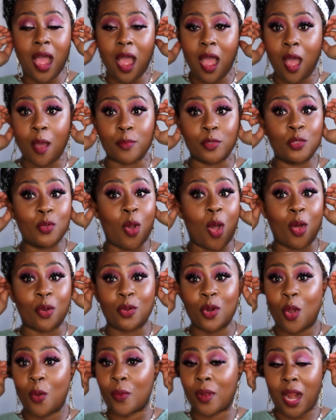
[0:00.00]
Um, you all
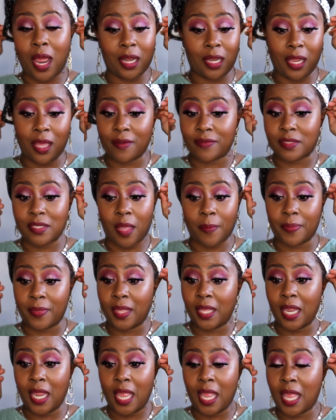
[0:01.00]
know when I love
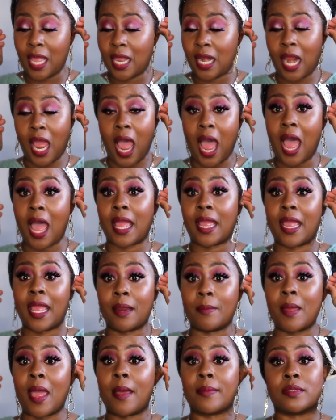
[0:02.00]
something and I
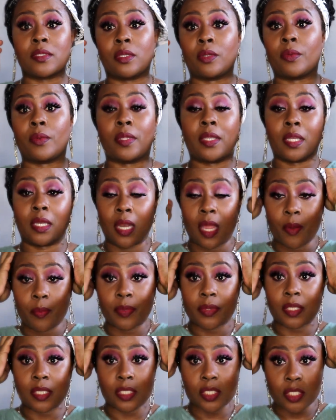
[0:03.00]
am absolutely in love
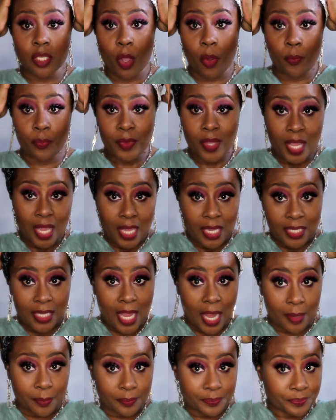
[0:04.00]
with this. So
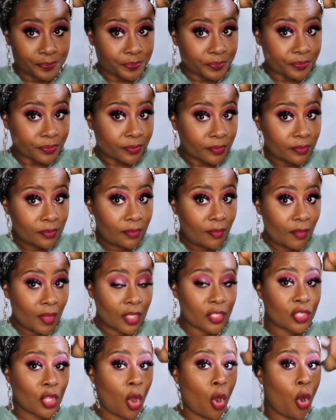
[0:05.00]
yeah,
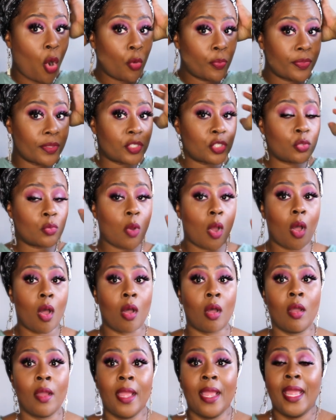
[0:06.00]
so hope that you
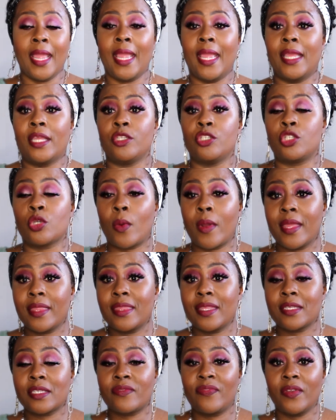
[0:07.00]
all
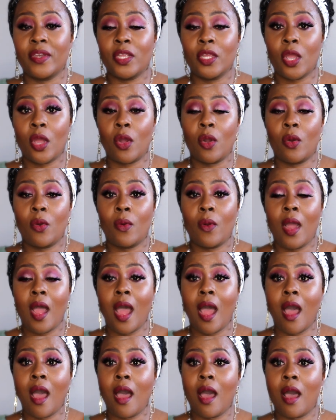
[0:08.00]
enjoyed this video.
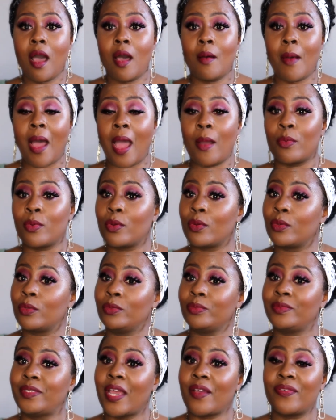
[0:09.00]
Um, I
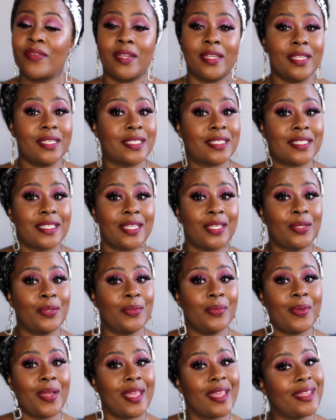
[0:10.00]
will definitely see
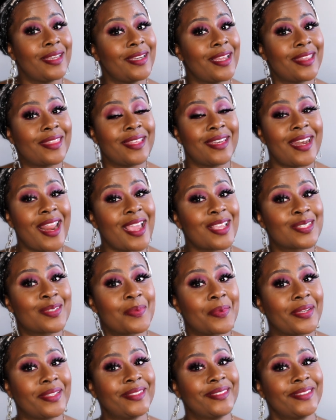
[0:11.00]
you in the
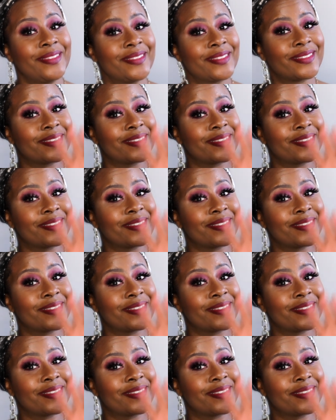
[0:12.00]
next one.